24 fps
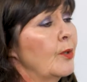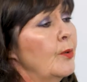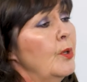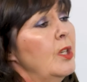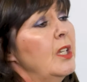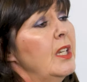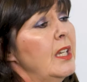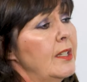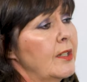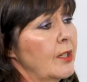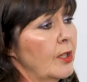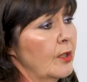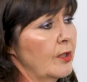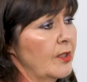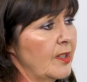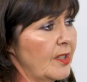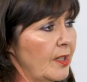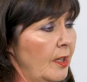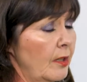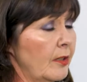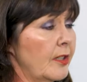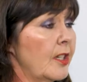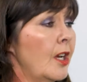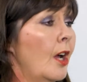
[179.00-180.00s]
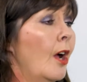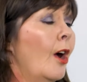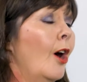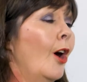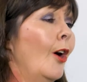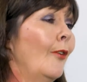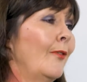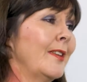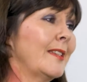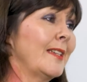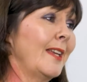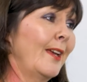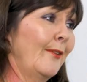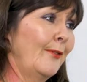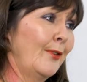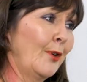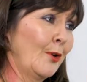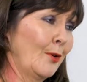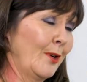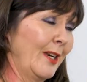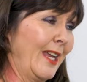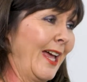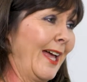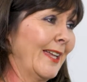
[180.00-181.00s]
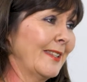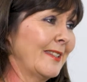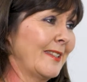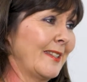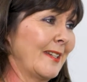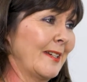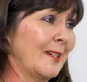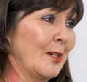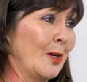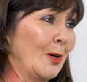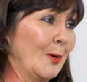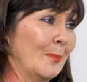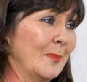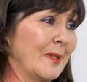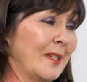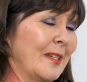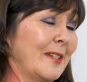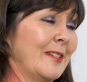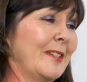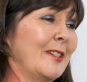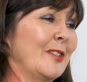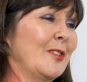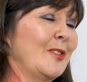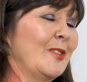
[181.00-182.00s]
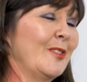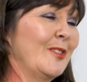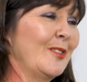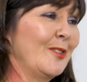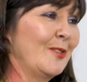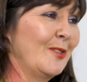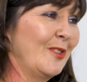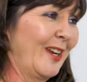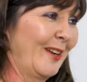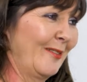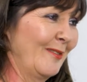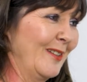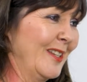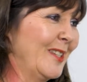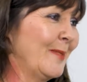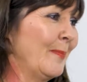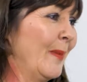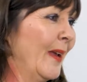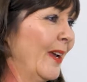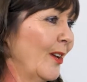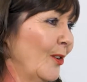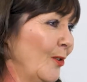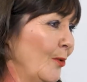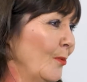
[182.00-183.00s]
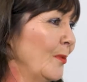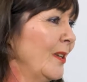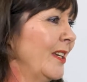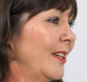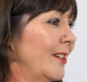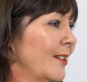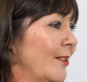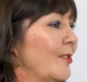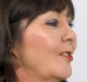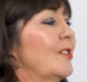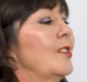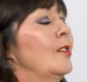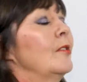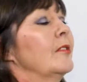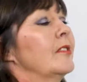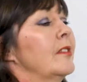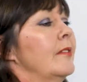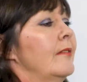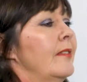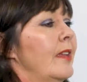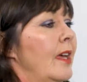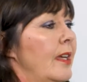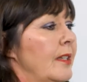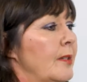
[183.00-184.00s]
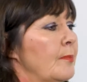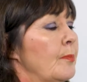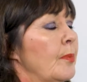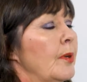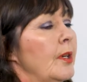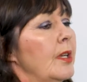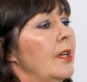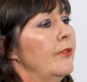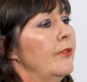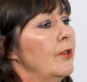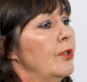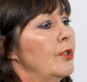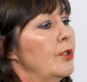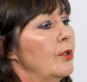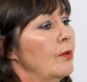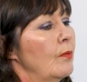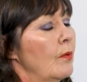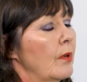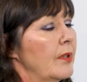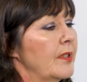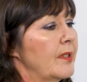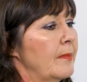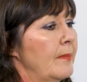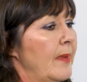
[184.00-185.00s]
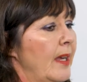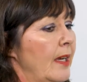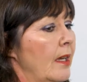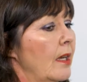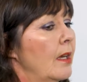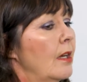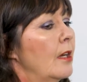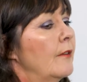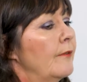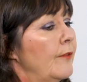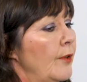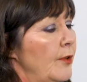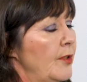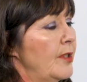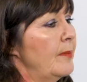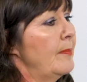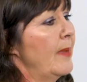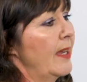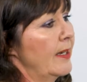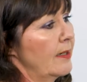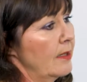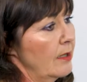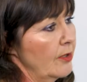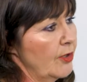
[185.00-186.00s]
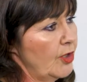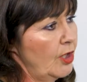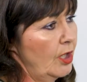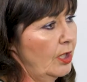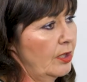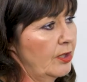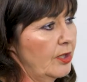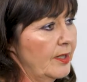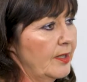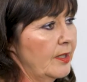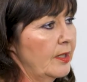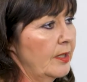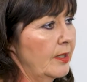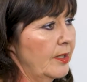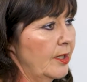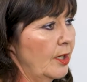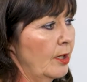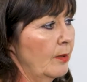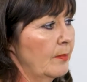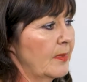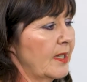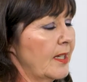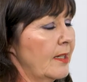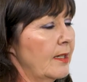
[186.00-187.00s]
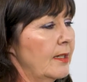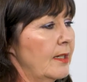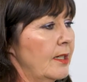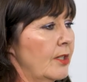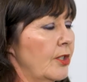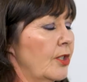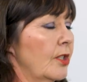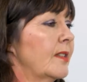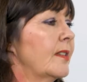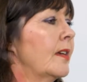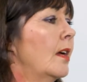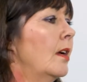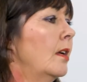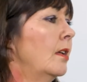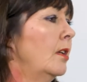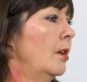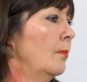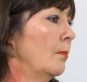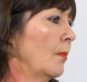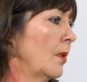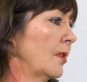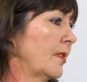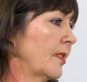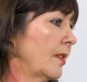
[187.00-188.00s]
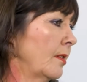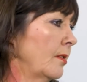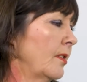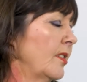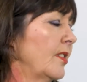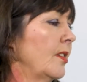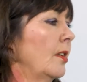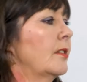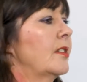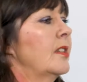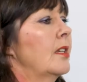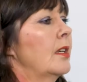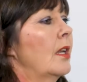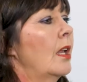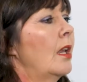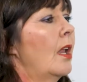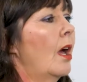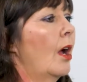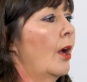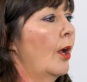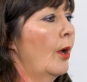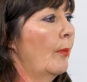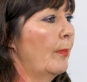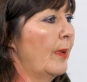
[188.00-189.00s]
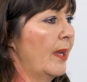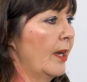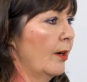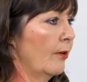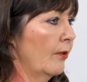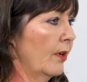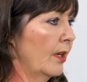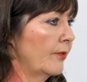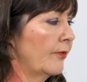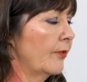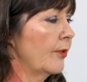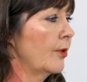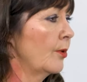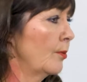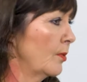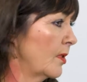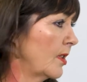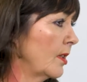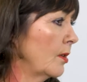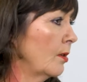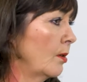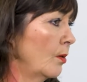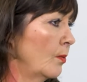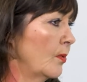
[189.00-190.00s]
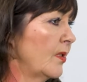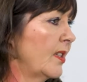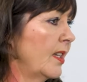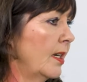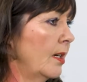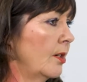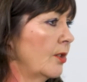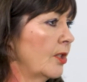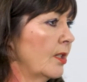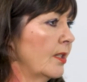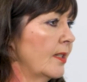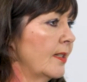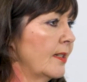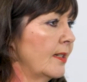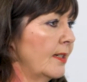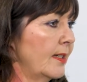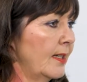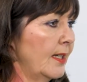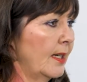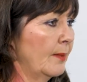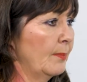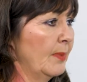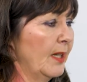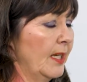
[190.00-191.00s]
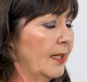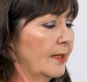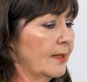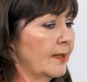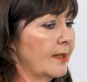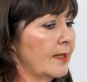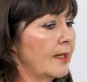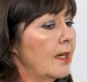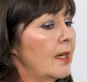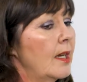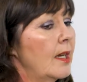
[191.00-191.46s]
you need to consult. Obviously, if you're enhancing terms and conditions, there's generally speaking no need to consult in that. But you do want to make fundamental changes to the terms and conditions, you must consult and allow a period for those negotiations to take place.